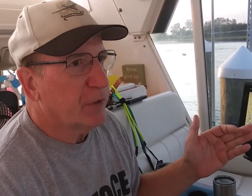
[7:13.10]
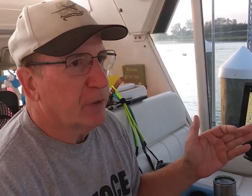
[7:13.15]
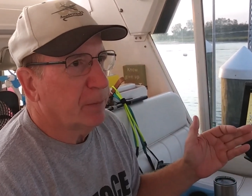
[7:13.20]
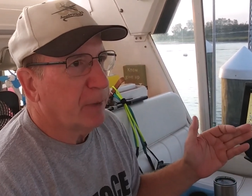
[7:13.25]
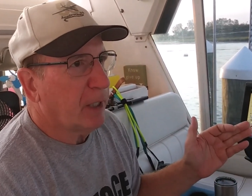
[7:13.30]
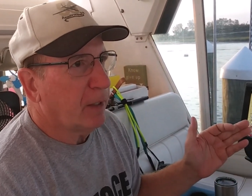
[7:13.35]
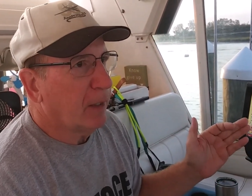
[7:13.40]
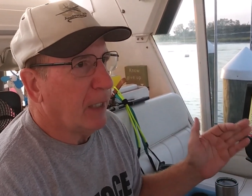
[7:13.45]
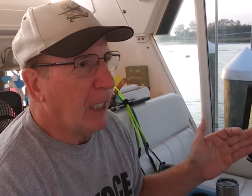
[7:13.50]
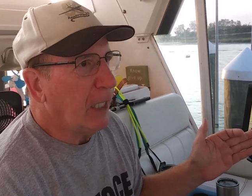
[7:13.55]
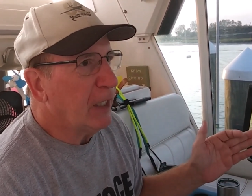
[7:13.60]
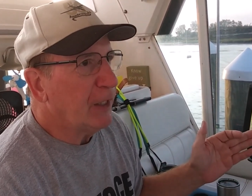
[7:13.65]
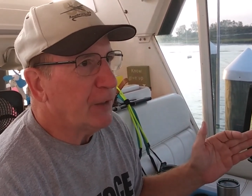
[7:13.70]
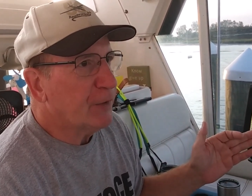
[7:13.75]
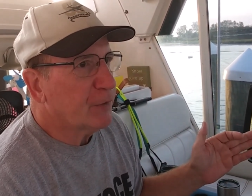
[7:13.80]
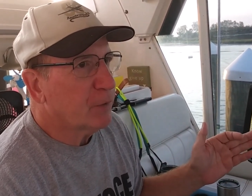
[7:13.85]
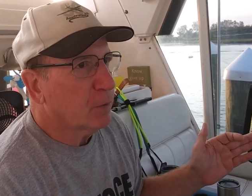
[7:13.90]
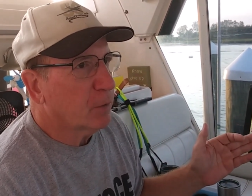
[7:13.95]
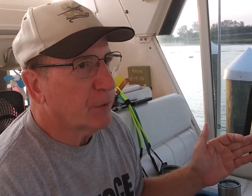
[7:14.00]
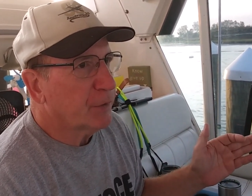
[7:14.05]
about any
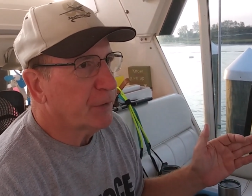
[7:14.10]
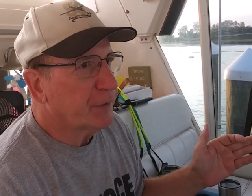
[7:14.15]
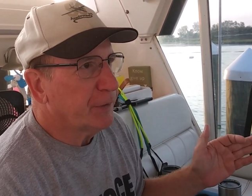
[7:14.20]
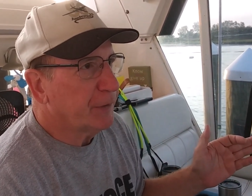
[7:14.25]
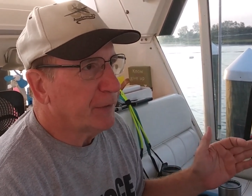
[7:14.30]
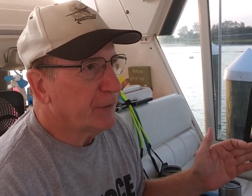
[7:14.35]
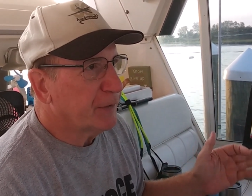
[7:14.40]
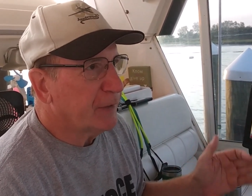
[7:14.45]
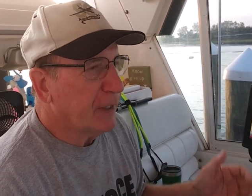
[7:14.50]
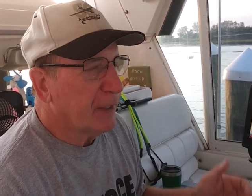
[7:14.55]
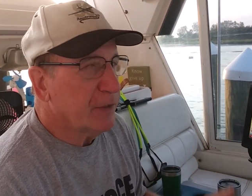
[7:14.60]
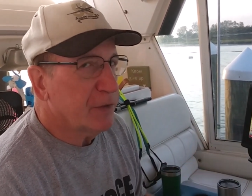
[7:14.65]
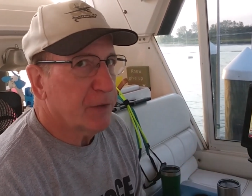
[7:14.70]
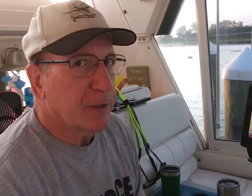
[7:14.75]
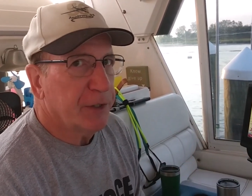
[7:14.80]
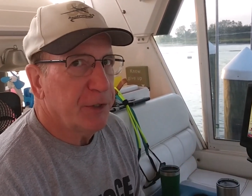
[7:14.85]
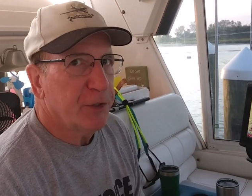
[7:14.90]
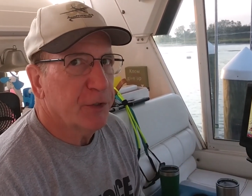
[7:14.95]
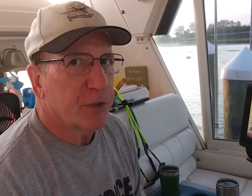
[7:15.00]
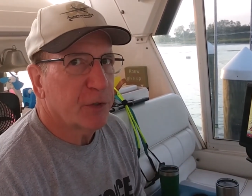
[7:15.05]
source these days.
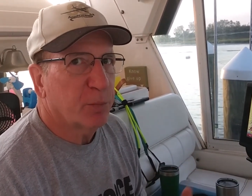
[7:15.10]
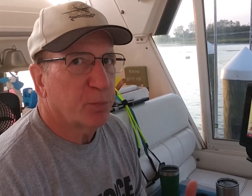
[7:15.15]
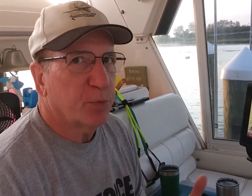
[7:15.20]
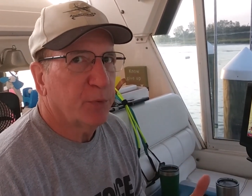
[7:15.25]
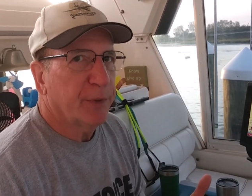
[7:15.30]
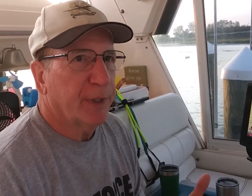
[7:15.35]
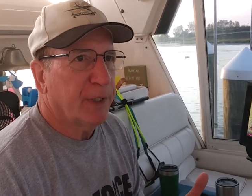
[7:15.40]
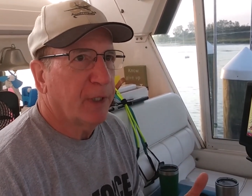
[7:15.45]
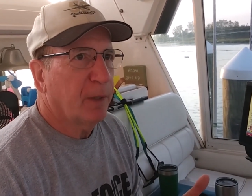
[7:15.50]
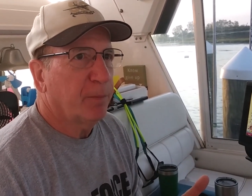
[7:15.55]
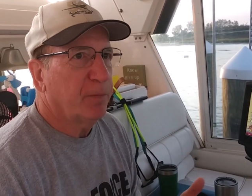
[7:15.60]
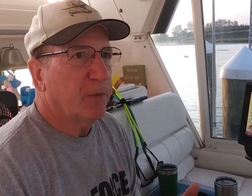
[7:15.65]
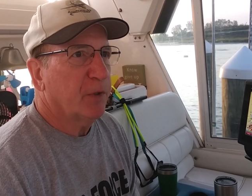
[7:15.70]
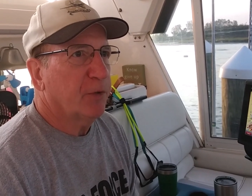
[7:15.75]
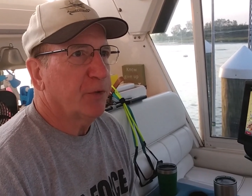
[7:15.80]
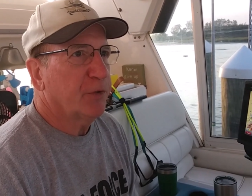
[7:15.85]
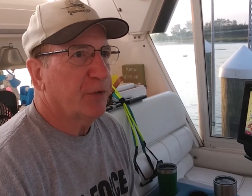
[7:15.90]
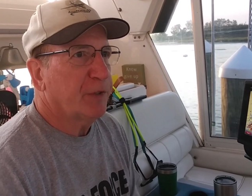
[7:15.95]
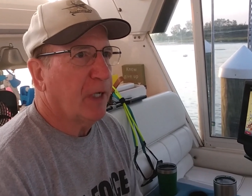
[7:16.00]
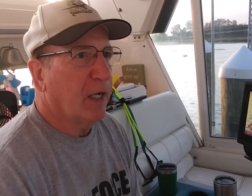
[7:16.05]
They used to print up
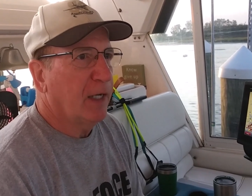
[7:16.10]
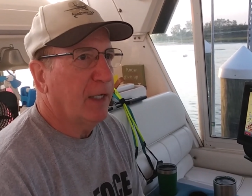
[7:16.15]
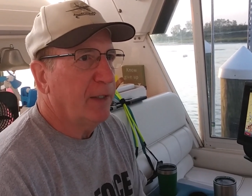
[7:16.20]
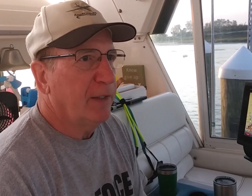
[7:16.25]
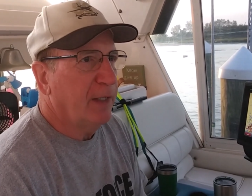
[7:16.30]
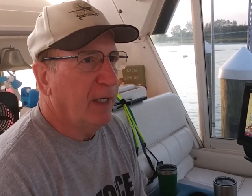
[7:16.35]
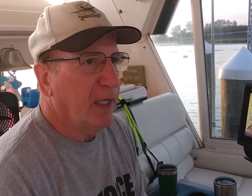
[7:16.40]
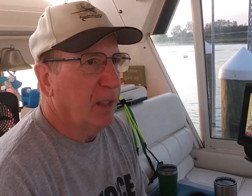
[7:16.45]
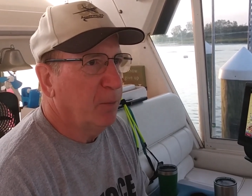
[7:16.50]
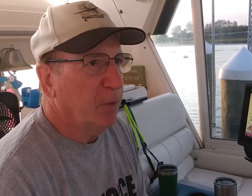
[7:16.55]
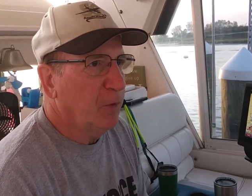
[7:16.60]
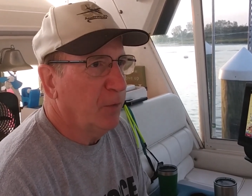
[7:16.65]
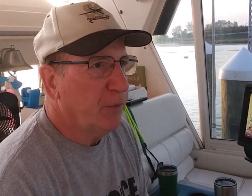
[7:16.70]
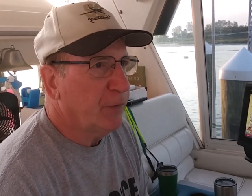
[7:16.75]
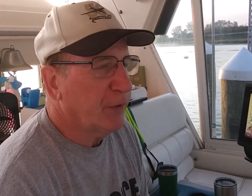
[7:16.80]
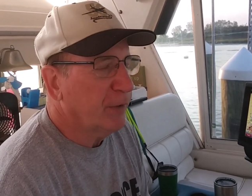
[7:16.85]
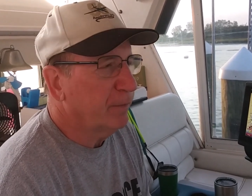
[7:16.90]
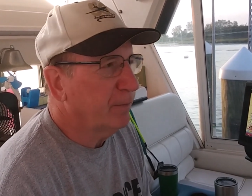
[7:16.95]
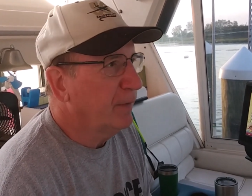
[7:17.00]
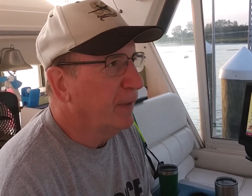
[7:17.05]
those tide
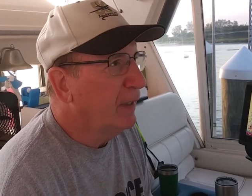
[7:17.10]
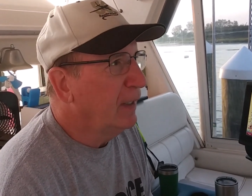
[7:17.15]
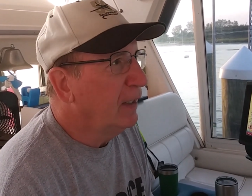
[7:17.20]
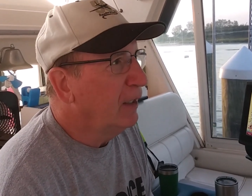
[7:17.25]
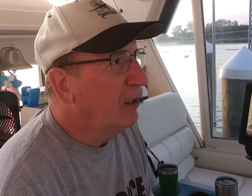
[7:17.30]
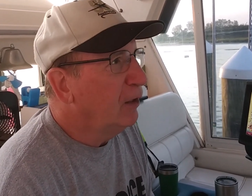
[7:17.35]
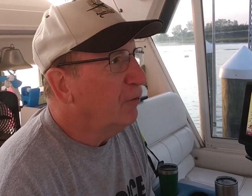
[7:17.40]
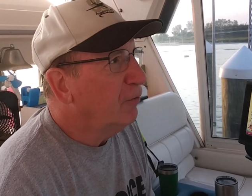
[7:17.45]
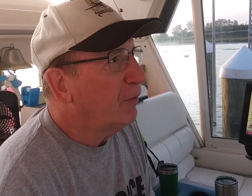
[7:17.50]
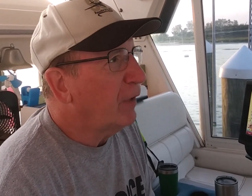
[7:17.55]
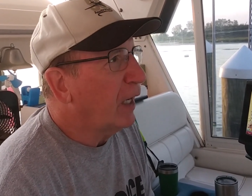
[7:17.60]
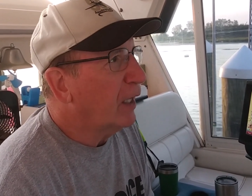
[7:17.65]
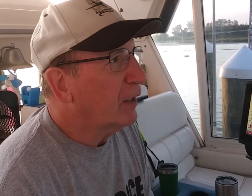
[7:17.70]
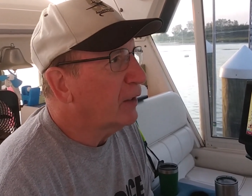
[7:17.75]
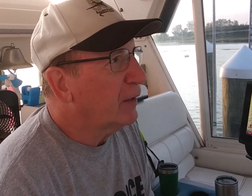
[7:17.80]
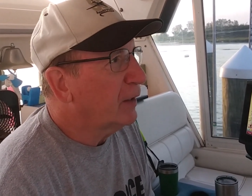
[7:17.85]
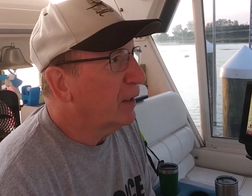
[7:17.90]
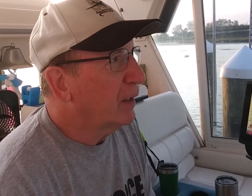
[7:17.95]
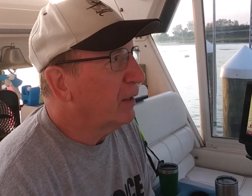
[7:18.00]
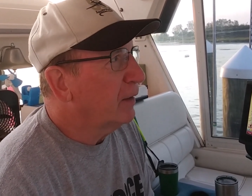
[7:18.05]
tables, and in
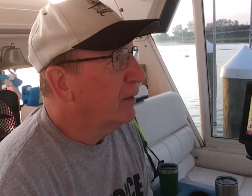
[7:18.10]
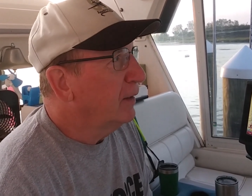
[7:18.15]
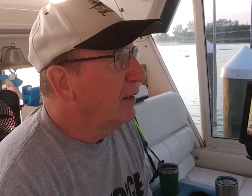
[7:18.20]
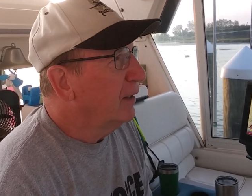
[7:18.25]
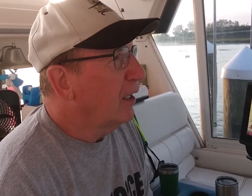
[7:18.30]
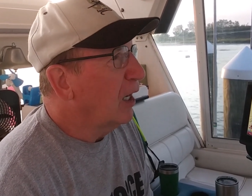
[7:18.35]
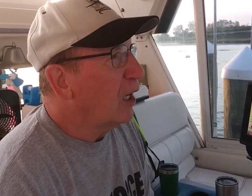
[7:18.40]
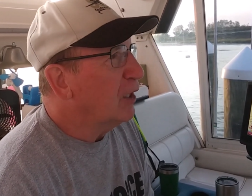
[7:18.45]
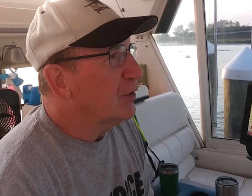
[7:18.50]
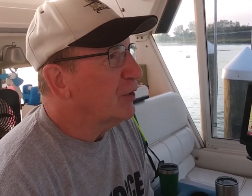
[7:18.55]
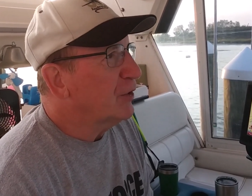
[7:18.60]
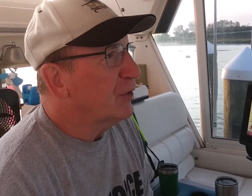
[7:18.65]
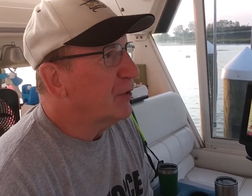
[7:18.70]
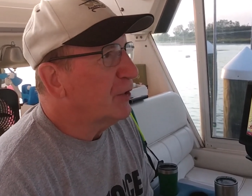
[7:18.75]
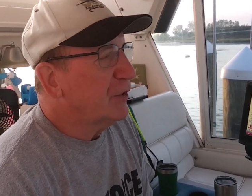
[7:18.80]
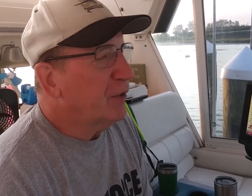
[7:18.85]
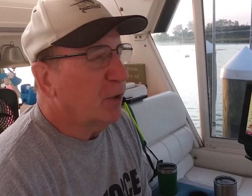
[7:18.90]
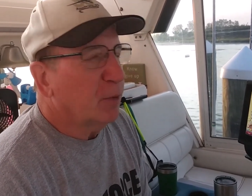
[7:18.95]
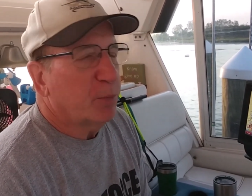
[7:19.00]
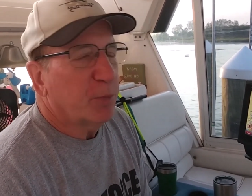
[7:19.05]
fact, Utches
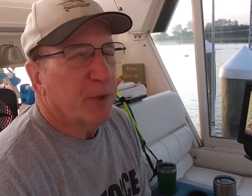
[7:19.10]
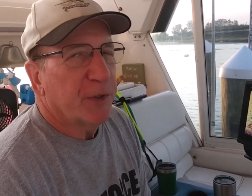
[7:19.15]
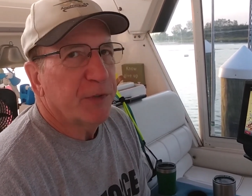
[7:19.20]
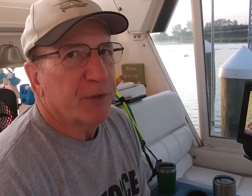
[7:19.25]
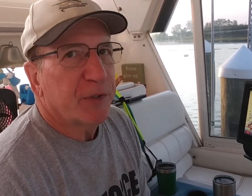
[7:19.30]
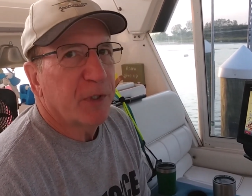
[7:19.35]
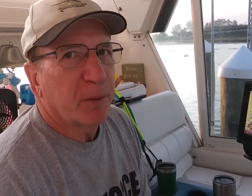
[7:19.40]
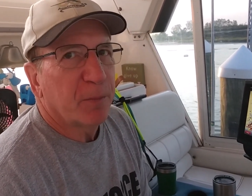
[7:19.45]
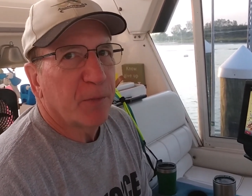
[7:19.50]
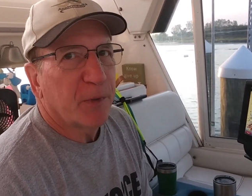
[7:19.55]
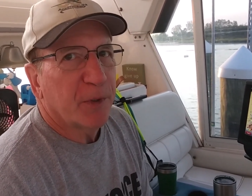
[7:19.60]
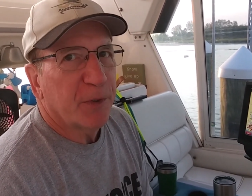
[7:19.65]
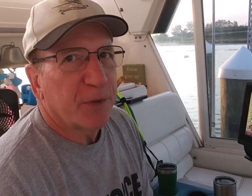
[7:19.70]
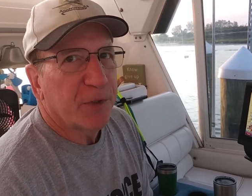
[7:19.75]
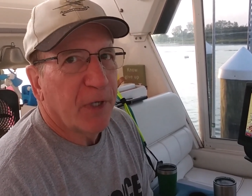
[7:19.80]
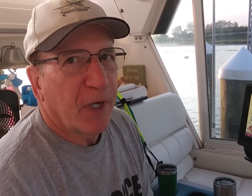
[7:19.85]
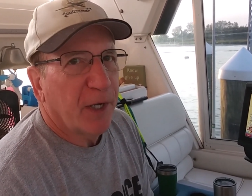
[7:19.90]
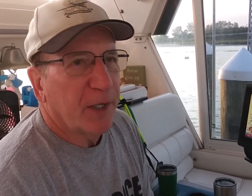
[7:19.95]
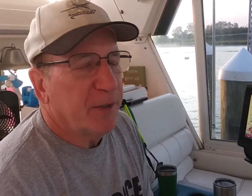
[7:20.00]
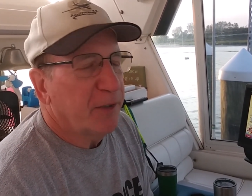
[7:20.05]
still prints up their
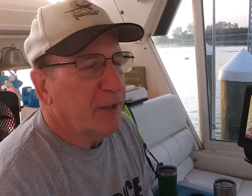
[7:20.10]
tide